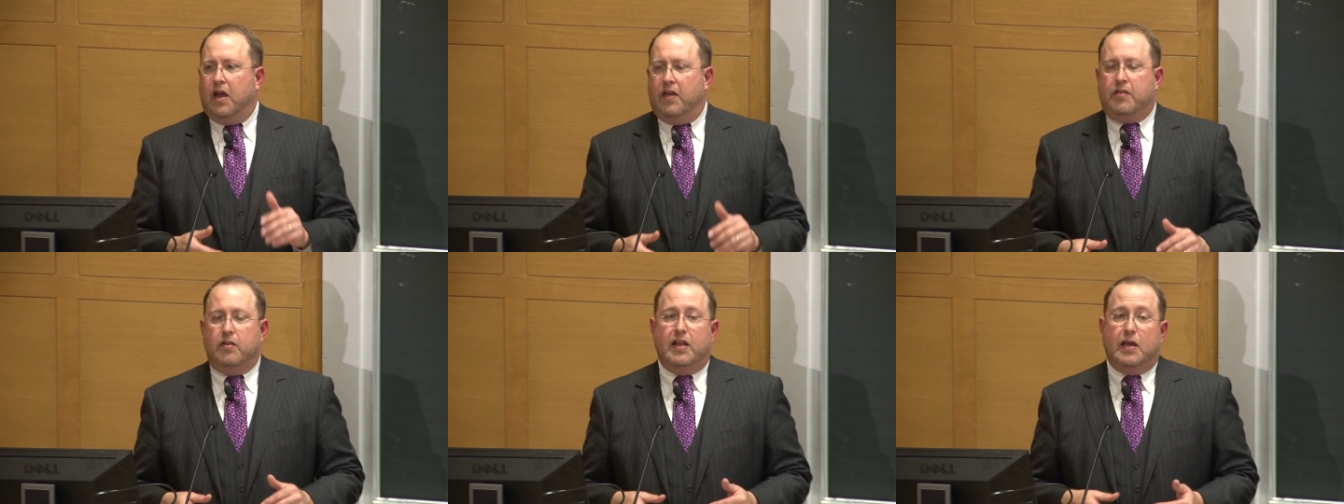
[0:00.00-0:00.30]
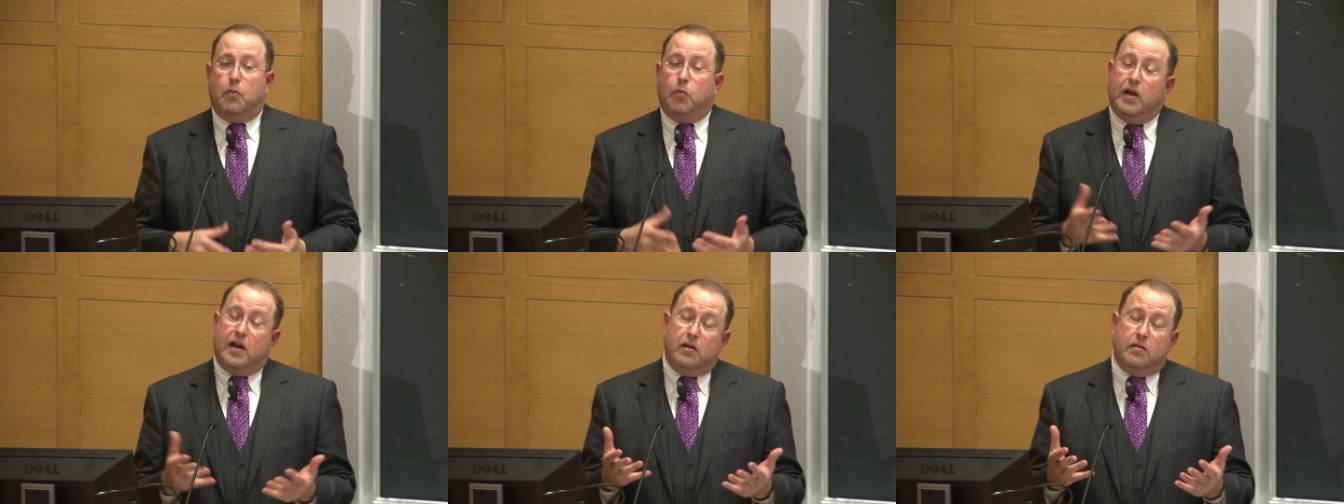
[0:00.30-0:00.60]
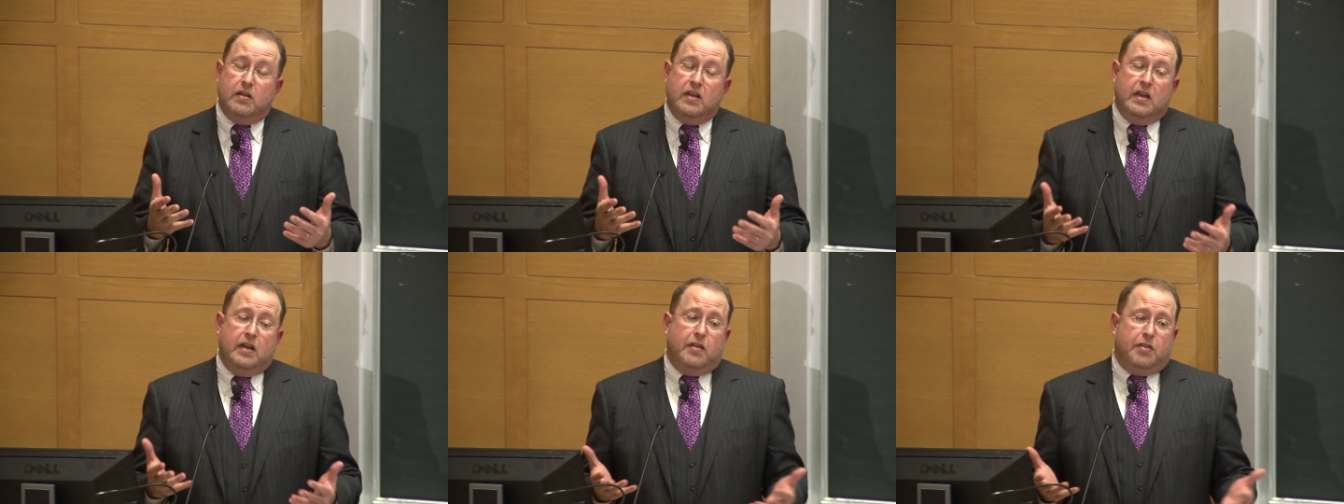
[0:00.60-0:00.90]
And they're like,
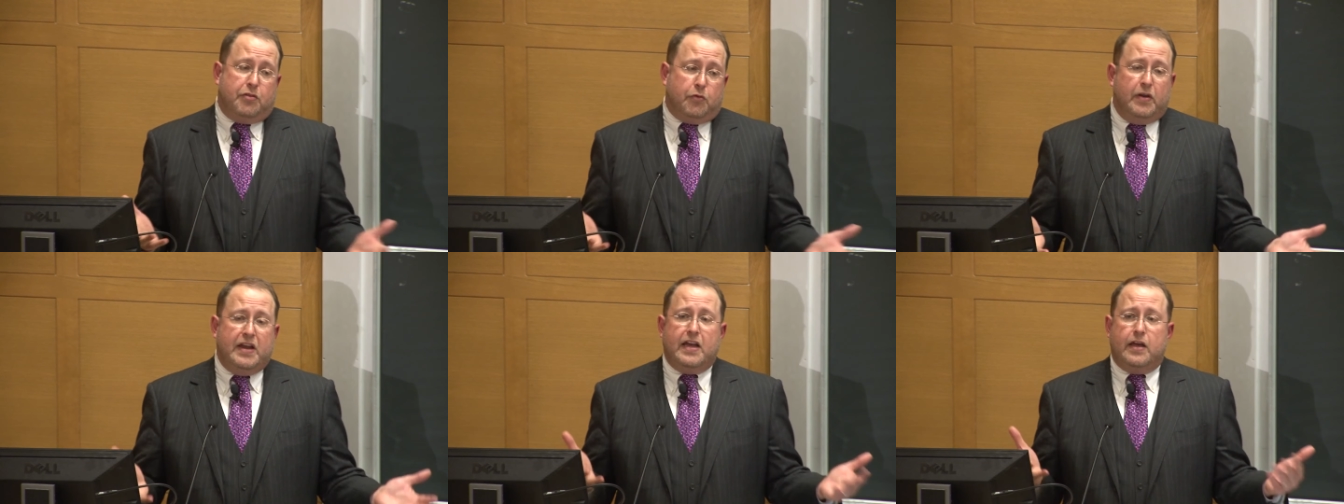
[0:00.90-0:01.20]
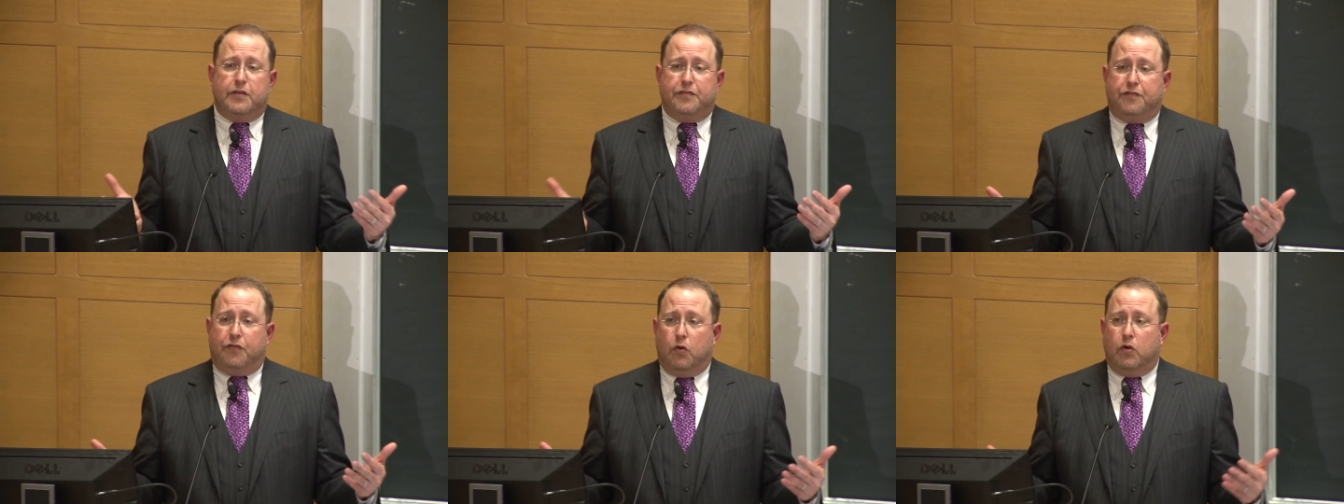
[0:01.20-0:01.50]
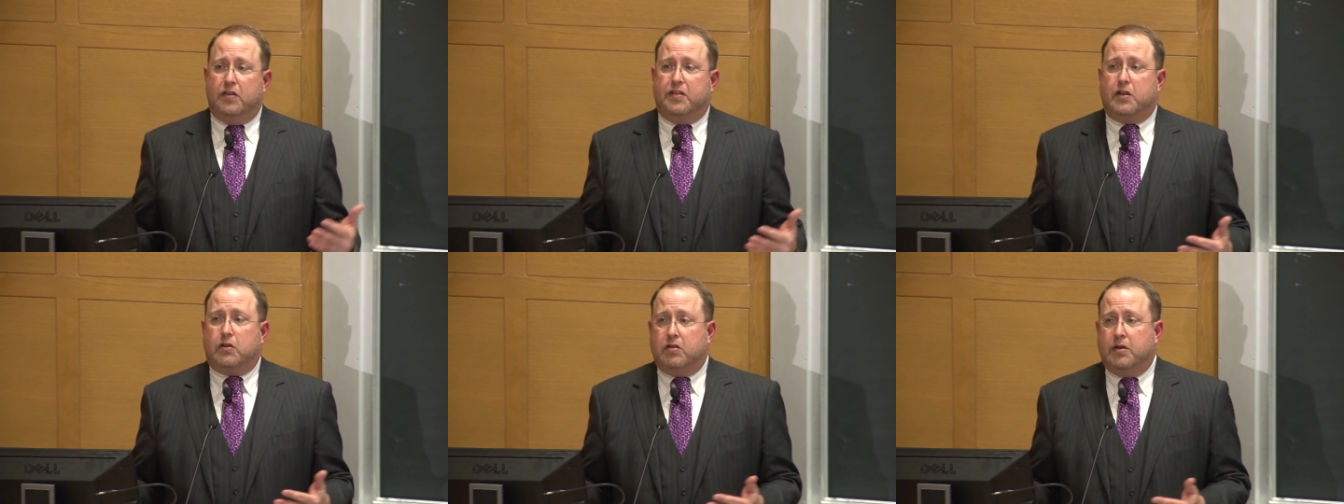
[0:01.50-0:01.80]
well, three out of
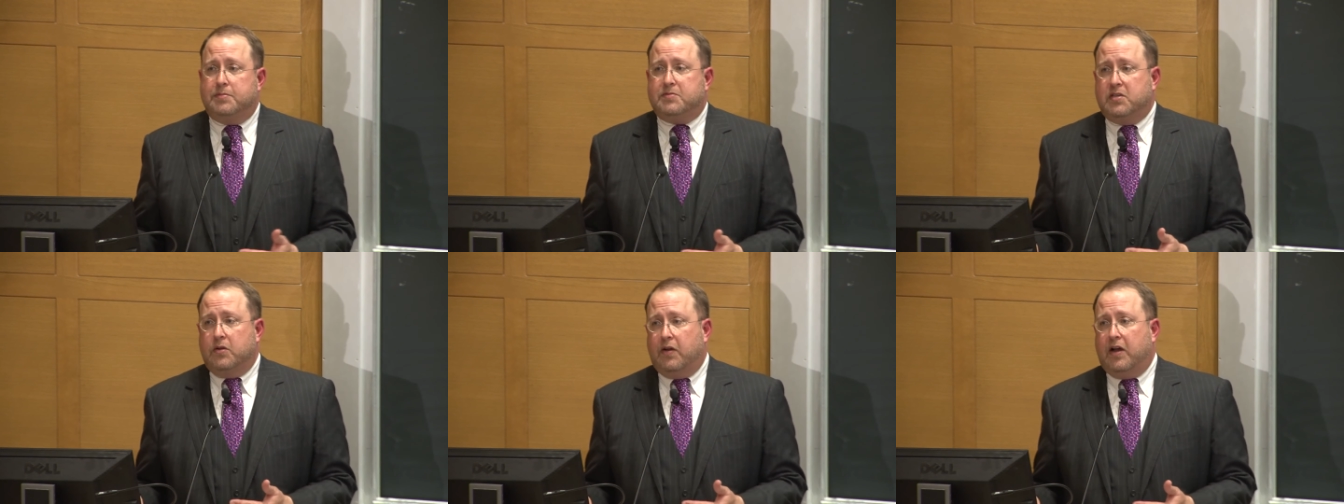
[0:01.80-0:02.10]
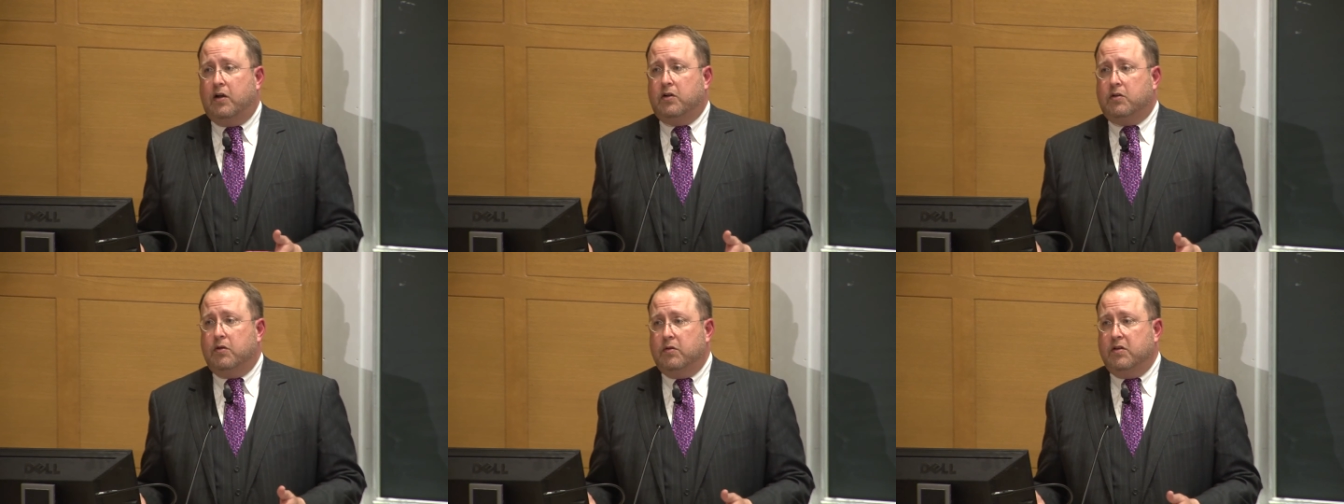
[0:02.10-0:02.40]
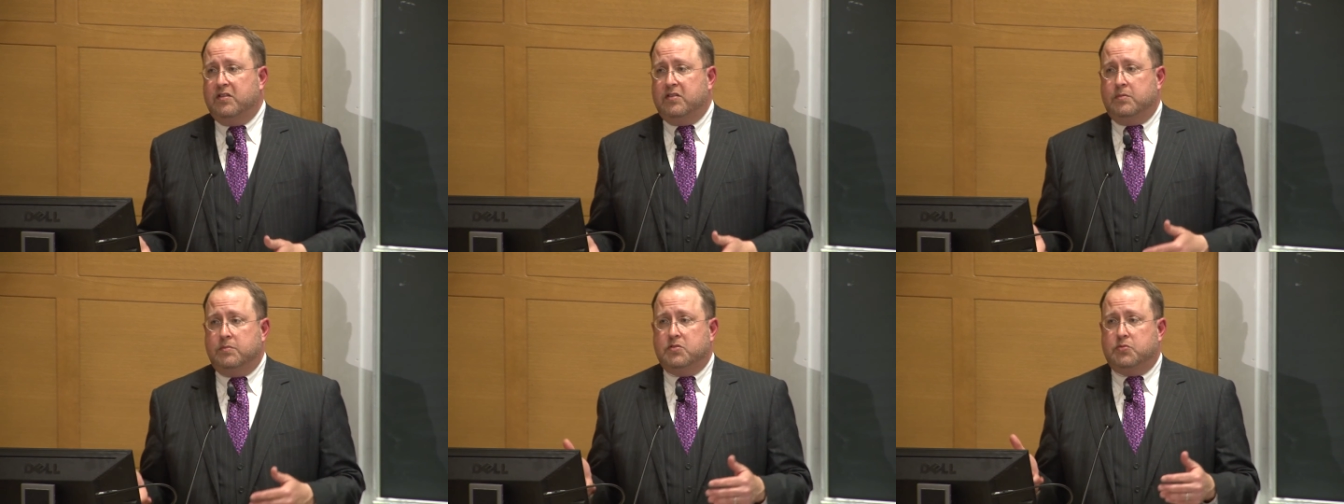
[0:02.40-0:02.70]
four of the crypto
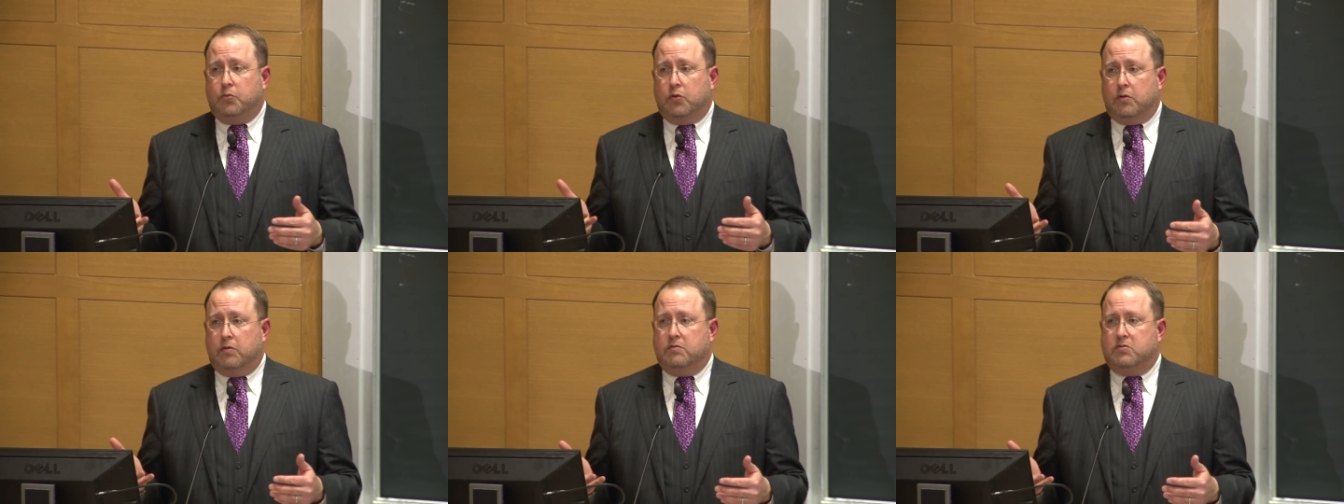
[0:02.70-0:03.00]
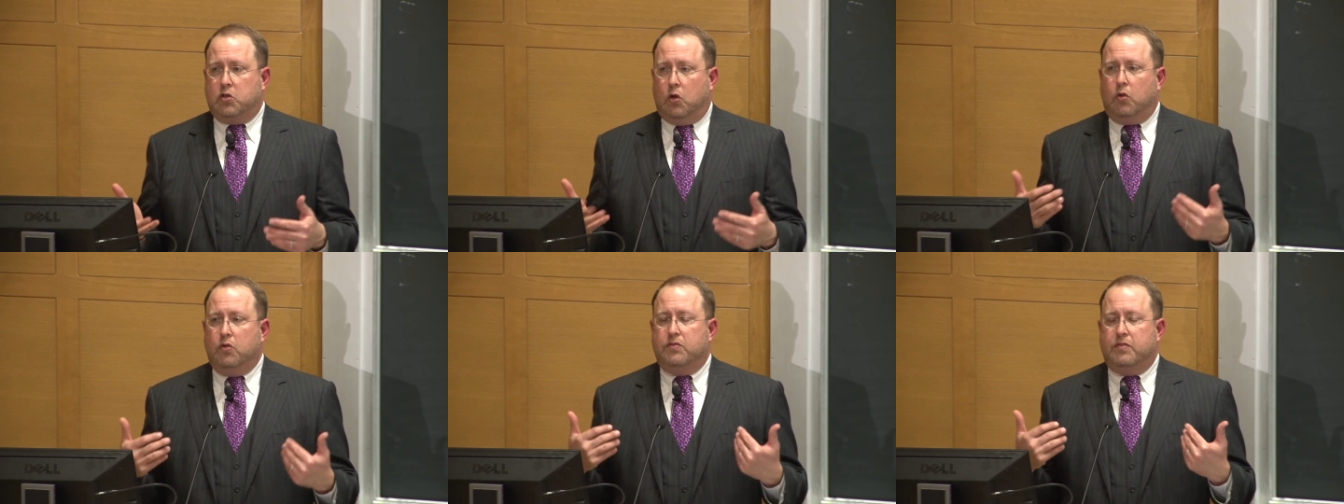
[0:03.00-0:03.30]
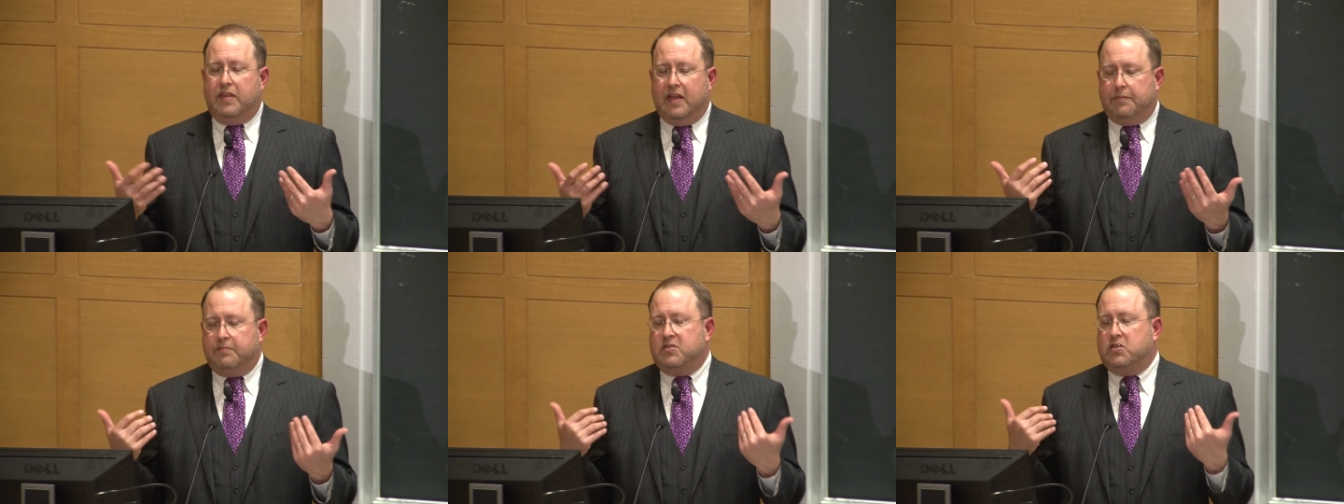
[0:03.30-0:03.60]
algorithms were
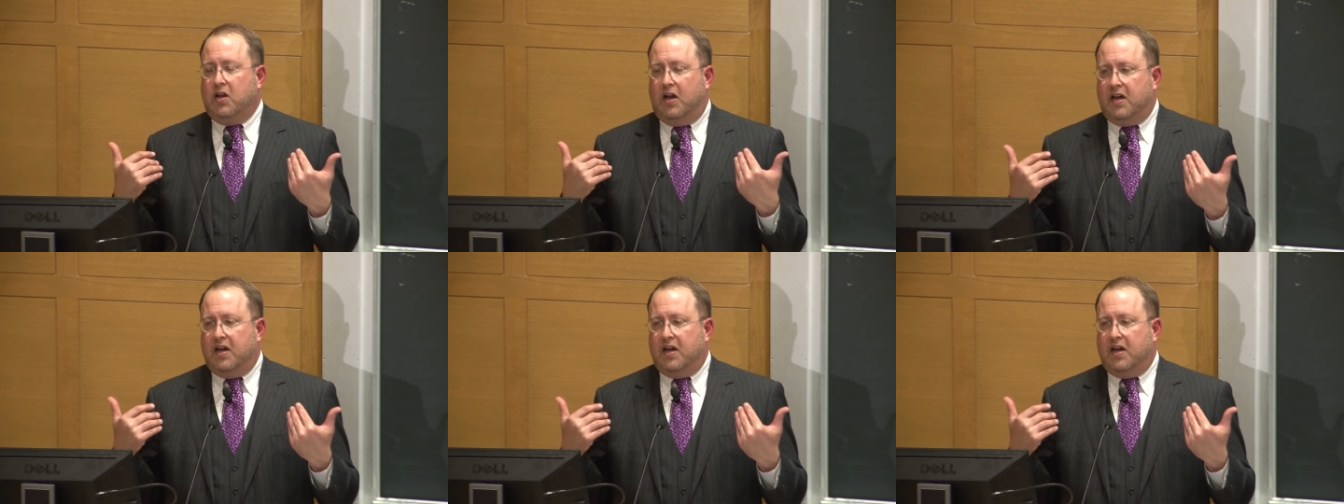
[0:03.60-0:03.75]
told that,